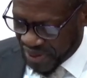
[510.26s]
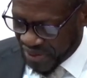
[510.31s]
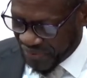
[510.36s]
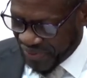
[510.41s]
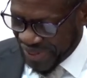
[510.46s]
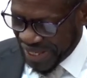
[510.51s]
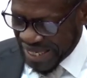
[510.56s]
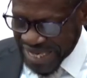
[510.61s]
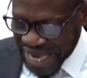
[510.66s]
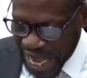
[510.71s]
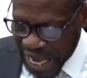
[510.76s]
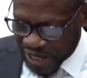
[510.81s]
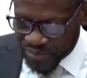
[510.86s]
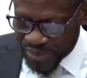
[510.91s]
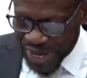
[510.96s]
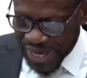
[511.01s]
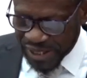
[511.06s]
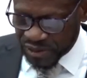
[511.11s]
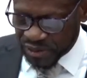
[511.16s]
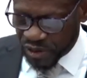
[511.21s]
The
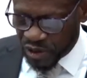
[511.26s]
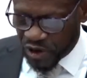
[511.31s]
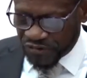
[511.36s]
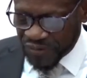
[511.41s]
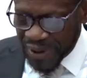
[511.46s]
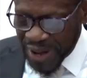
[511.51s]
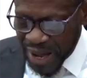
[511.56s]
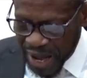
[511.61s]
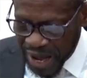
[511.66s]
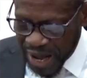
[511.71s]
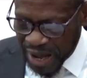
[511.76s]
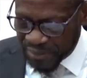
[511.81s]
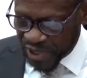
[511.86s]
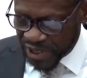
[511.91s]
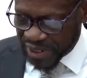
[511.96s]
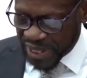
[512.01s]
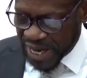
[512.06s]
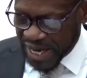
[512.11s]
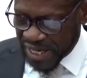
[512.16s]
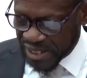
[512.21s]
enactment of
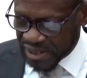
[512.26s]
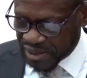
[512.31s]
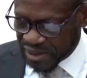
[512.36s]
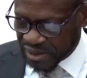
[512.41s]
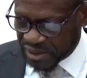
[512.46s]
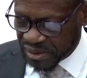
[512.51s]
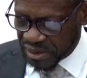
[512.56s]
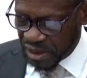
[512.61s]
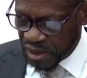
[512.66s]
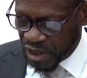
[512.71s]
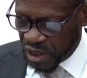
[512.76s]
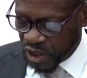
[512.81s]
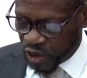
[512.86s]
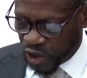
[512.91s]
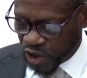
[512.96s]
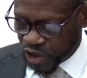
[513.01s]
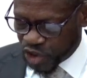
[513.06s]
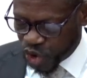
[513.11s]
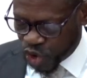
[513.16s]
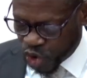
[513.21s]
harmonized
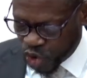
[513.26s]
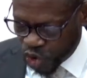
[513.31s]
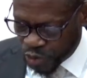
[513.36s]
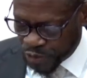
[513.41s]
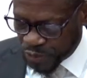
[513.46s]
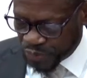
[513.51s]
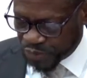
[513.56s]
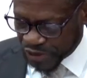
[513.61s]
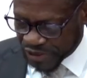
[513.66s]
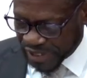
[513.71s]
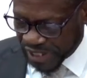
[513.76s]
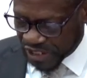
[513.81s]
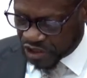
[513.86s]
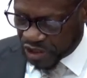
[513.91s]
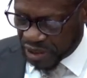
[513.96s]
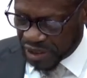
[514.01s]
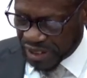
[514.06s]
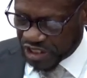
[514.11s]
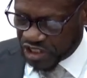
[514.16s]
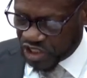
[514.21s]
consumer
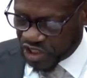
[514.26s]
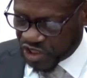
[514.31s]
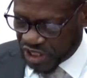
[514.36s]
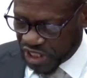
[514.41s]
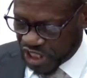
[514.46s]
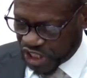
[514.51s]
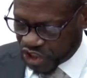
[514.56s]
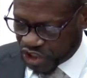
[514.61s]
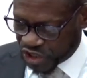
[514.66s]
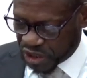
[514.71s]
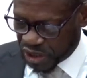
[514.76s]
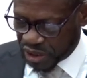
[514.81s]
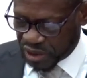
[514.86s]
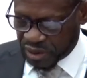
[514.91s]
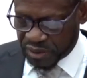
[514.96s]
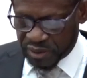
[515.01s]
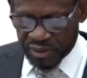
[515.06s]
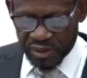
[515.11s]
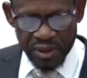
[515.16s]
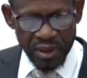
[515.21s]
protection
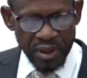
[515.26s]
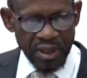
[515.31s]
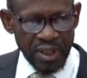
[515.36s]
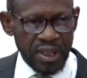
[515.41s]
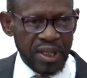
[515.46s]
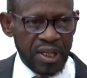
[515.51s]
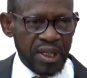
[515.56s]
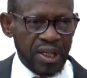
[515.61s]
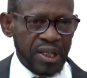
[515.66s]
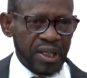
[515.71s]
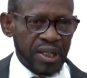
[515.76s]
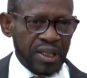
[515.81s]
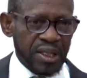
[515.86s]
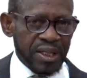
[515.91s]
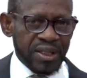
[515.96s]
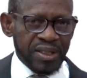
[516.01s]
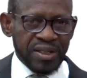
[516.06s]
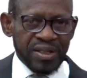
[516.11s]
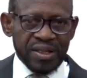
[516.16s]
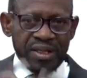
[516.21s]
legislation
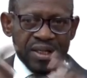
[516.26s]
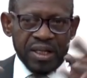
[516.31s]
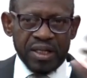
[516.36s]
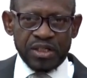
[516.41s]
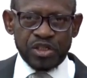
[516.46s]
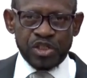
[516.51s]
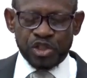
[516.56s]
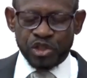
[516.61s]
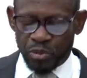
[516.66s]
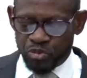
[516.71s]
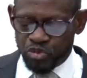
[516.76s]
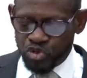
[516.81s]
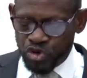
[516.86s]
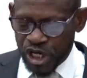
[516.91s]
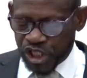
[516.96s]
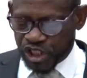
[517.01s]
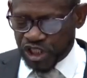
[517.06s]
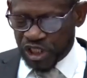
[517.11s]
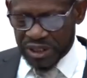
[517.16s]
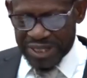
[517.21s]
in the
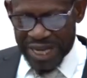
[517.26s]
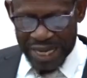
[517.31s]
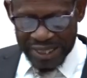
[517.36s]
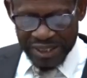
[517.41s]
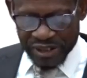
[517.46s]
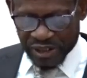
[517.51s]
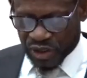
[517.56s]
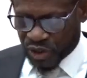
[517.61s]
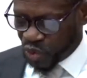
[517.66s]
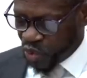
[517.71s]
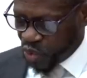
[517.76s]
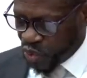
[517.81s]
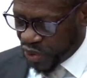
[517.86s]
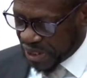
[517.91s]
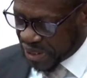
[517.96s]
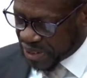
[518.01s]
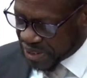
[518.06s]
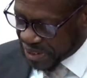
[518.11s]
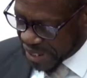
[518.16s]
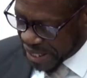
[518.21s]
sub-region, that is the
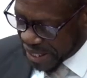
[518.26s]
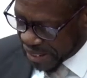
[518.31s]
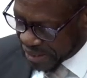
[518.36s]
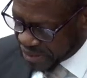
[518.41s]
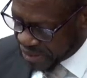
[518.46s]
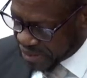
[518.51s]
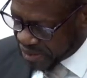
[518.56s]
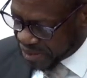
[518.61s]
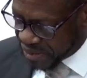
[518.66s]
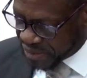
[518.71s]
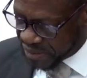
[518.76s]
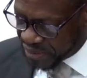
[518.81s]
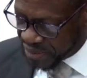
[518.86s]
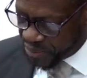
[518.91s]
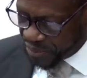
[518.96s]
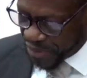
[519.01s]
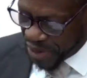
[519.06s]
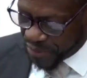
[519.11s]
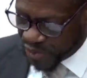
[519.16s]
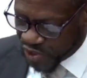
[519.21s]
OECS
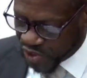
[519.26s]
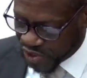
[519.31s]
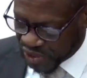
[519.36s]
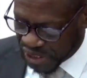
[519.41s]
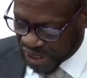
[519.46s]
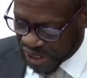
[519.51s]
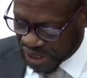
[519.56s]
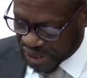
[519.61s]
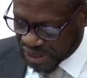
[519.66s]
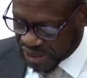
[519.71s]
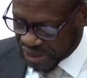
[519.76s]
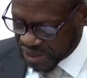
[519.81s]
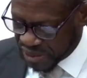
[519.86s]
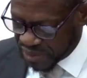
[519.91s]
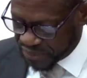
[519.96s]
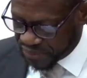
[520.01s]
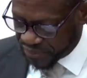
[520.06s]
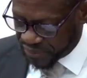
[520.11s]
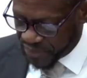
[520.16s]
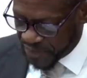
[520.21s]
member states,